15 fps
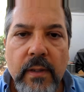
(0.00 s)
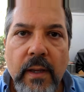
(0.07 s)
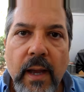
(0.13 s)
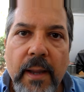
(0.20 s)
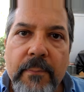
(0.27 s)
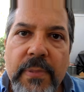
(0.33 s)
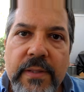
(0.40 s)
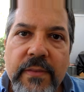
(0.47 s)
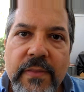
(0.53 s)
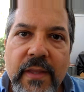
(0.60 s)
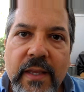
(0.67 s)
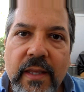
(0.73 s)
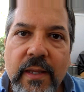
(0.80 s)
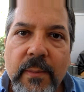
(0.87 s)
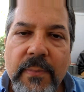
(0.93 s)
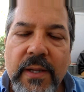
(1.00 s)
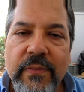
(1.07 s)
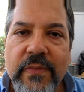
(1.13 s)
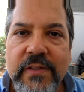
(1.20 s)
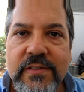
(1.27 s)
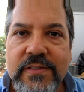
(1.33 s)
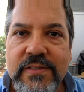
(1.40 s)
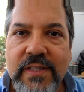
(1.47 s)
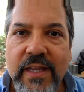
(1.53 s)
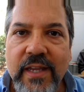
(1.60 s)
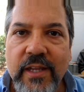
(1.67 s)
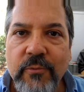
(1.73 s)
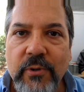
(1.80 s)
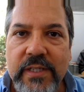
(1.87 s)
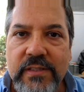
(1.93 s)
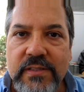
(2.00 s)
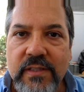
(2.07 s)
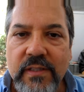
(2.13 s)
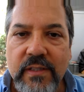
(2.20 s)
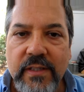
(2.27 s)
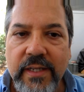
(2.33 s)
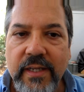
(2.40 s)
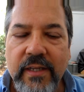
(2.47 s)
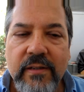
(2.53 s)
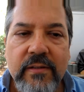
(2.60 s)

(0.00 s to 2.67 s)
I've been thinking about this saying recently